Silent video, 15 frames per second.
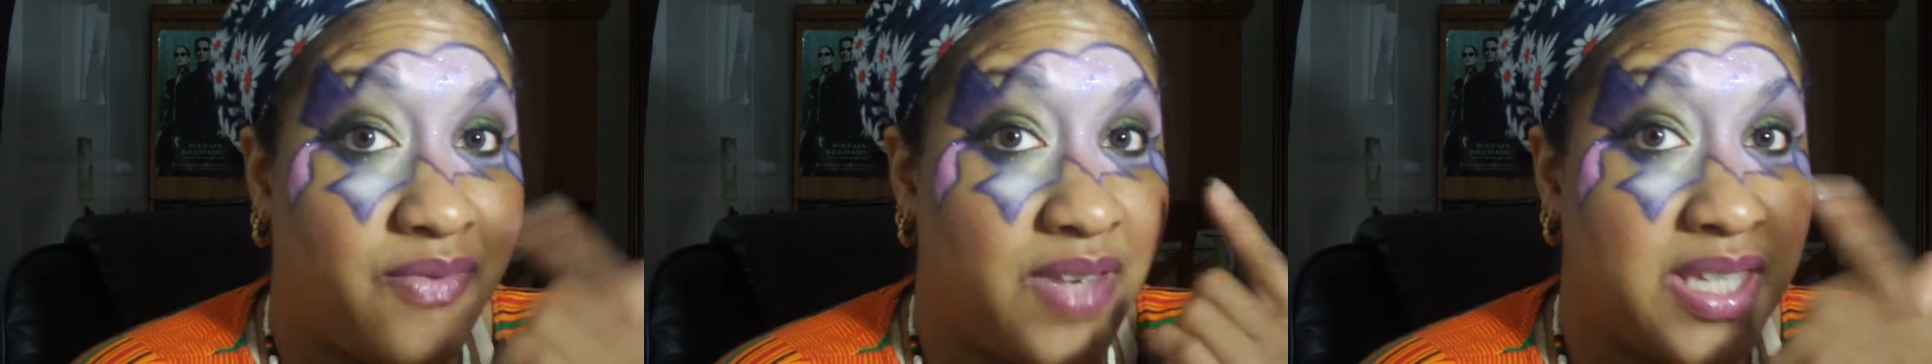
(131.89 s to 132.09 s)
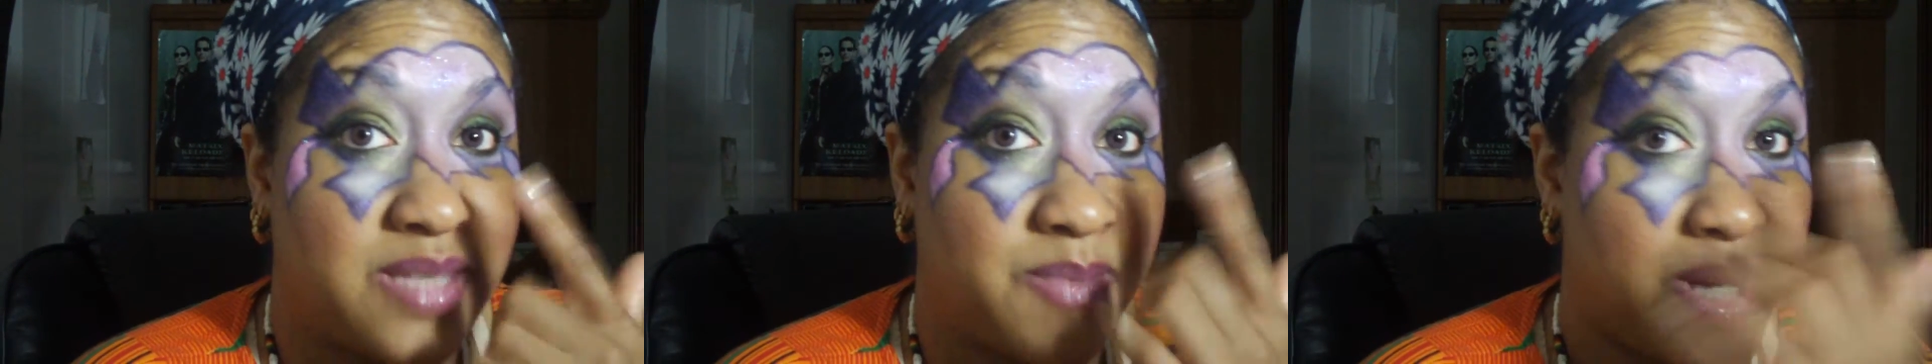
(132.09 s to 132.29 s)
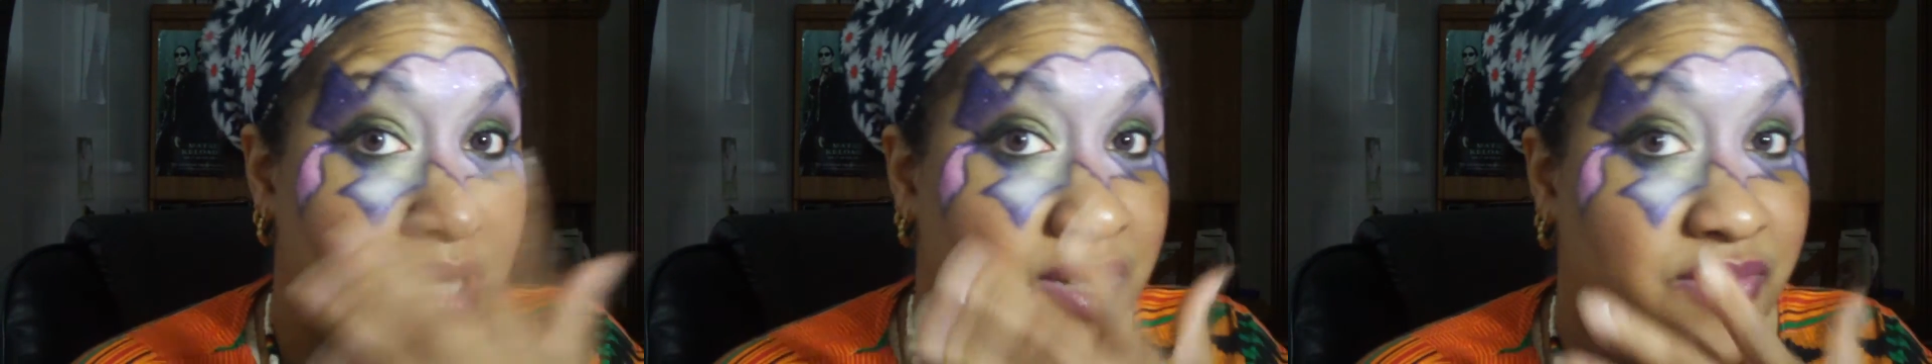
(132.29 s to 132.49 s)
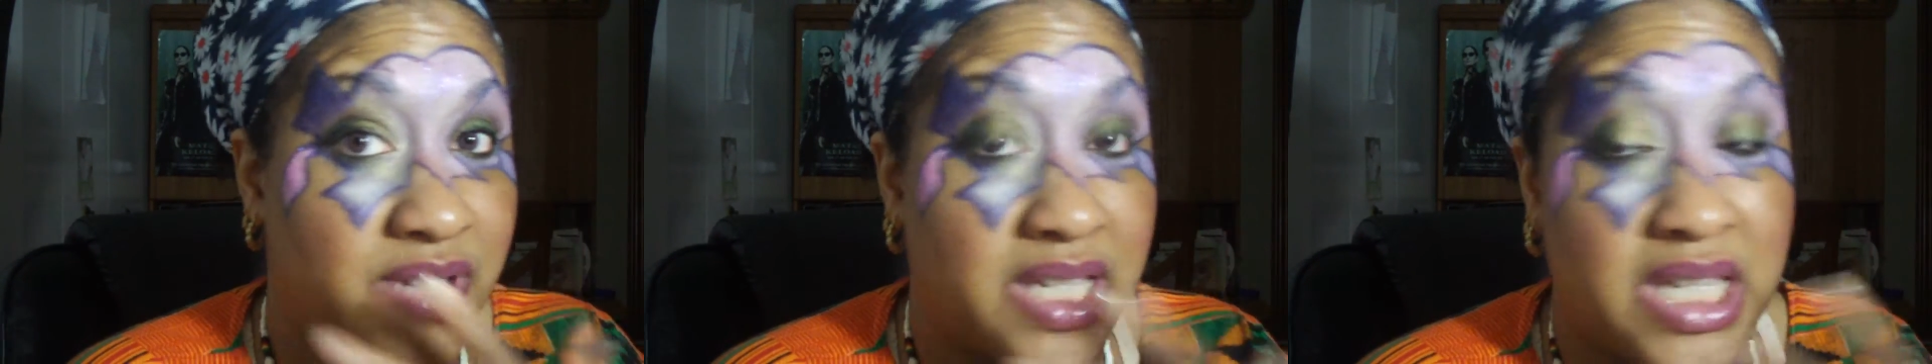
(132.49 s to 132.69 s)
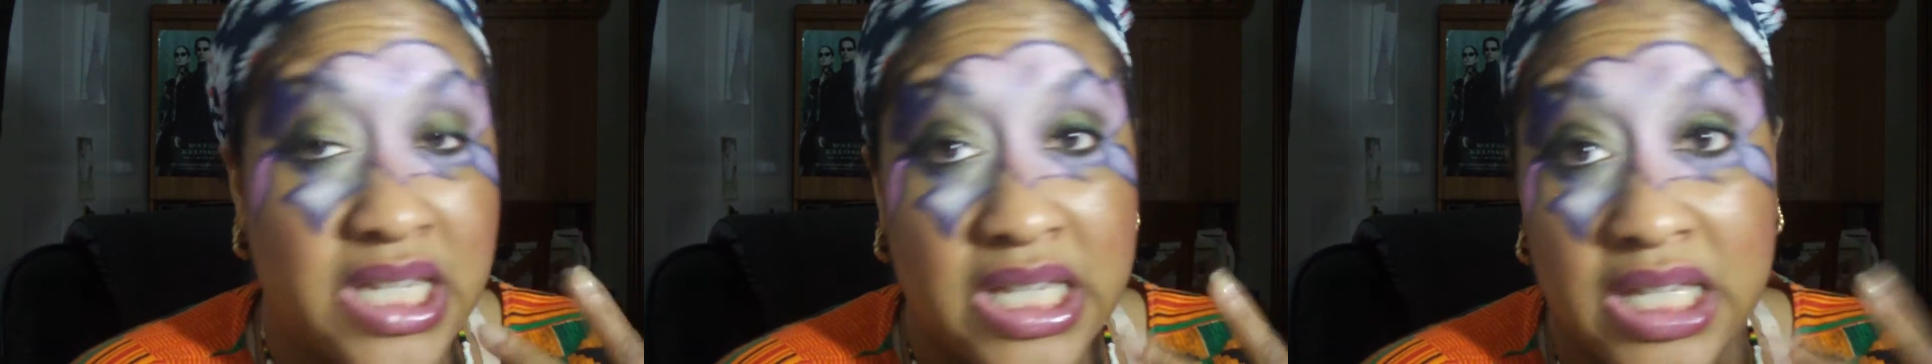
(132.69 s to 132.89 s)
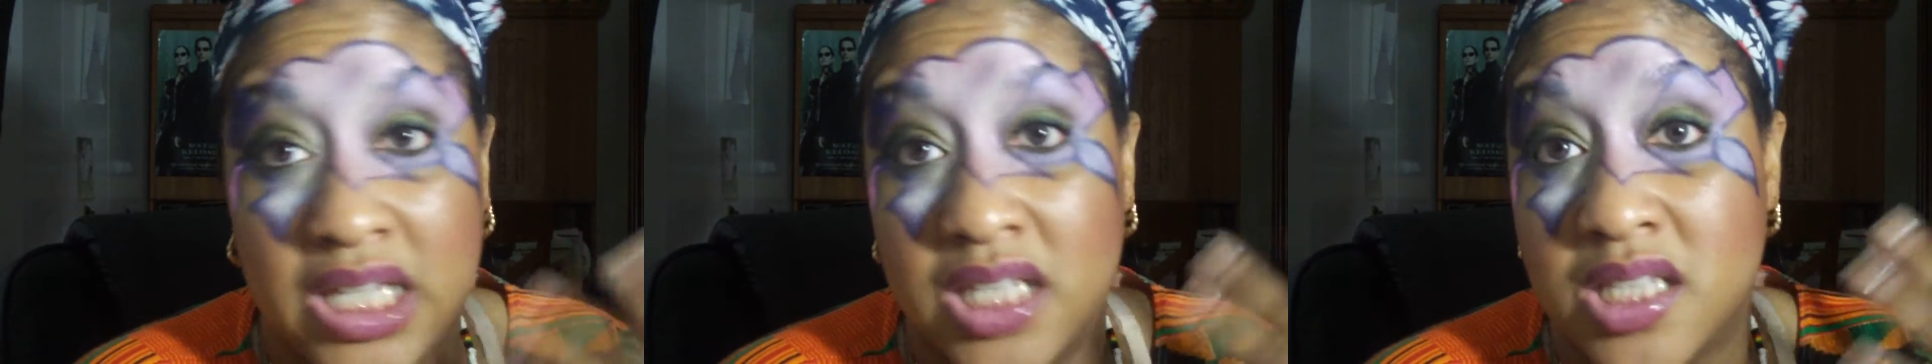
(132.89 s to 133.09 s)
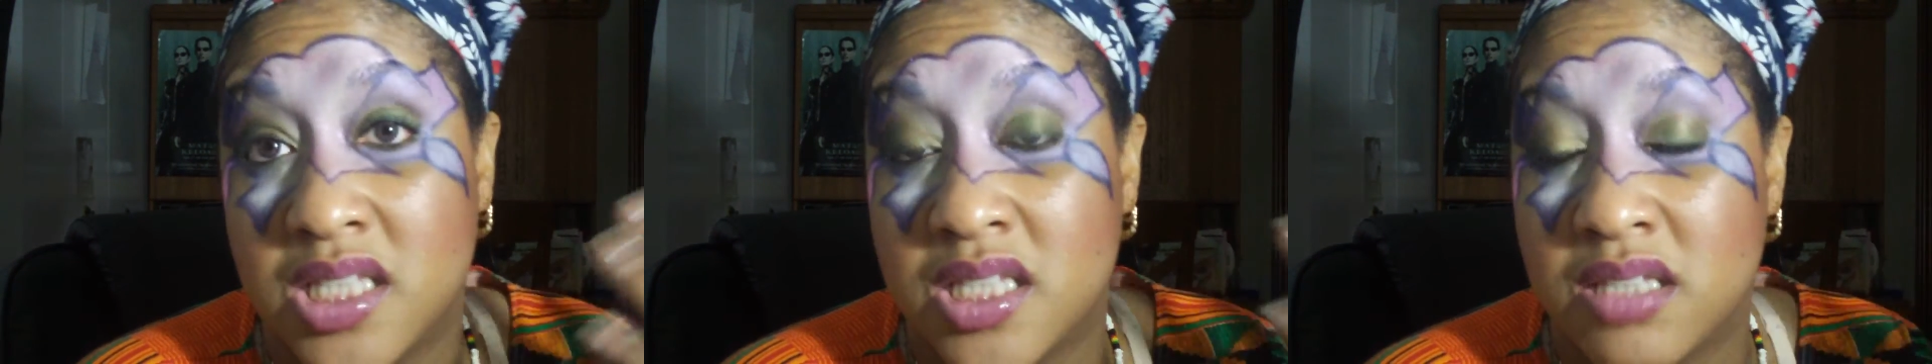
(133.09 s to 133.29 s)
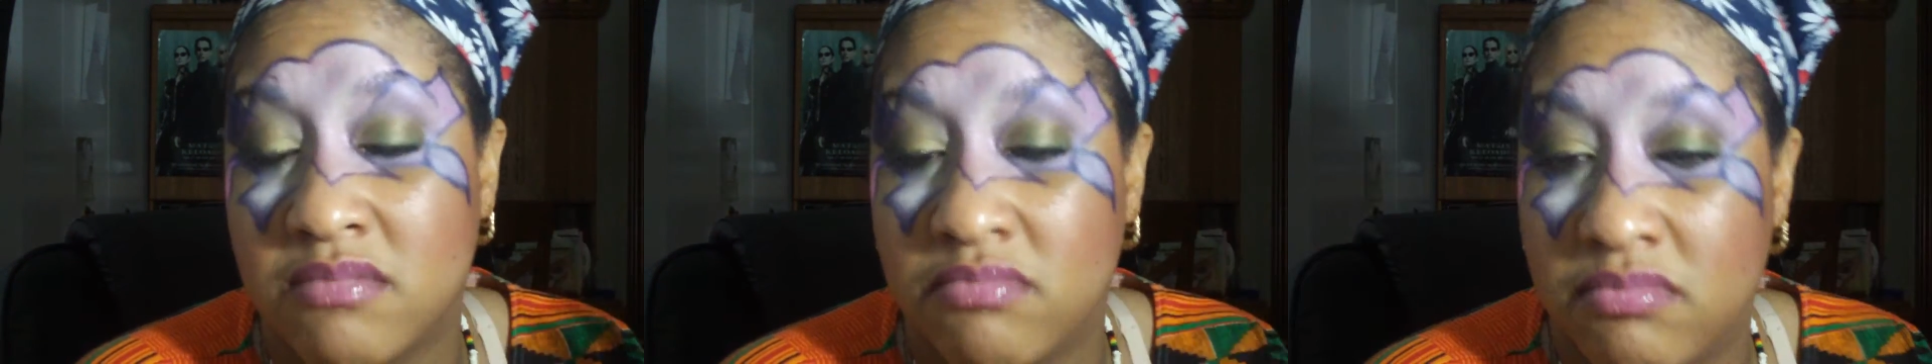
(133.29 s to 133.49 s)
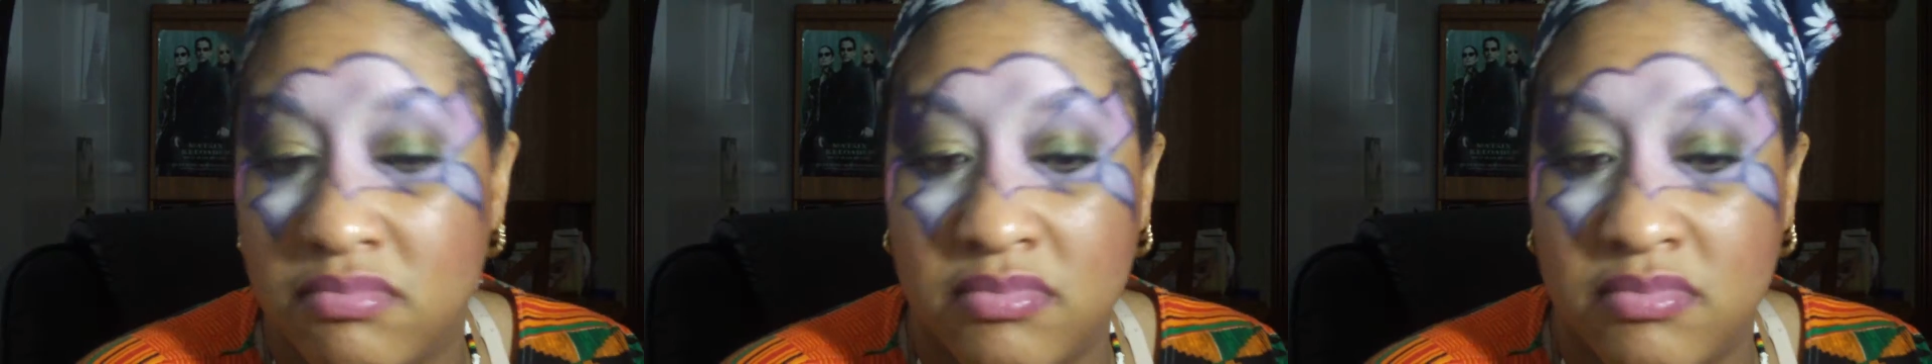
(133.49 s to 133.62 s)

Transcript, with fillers: face painting for kids,